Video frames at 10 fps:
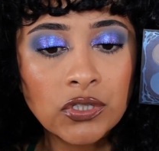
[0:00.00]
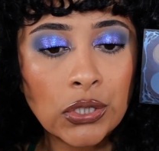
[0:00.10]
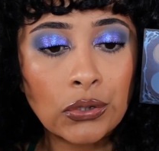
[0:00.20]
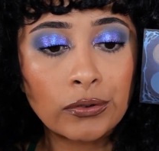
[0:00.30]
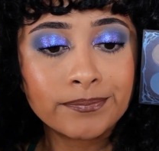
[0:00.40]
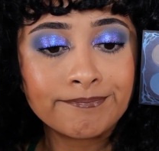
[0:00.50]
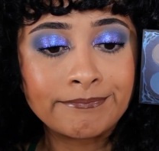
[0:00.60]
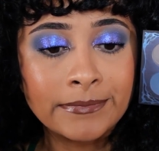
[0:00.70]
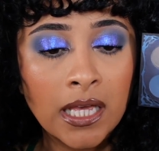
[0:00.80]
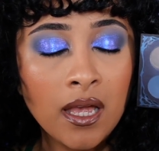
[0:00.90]
So
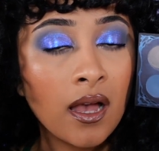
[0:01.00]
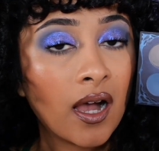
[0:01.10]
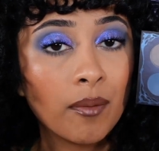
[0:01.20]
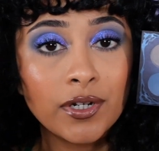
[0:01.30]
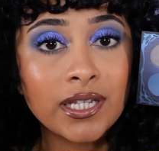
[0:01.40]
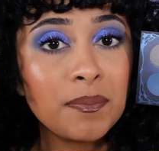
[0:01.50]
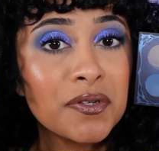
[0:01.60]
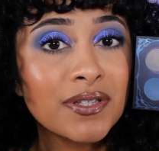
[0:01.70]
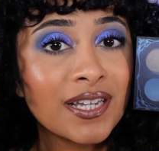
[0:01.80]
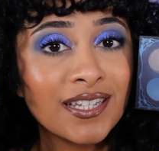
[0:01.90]
I'm going to keep
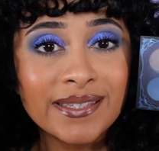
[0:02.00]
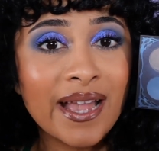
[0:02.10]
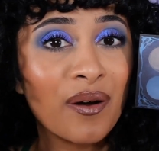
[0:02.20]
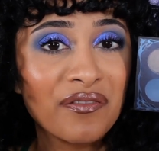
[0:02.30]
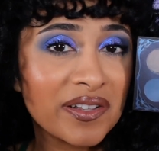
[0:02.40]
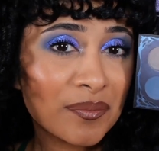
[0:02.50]
using it and see how I feel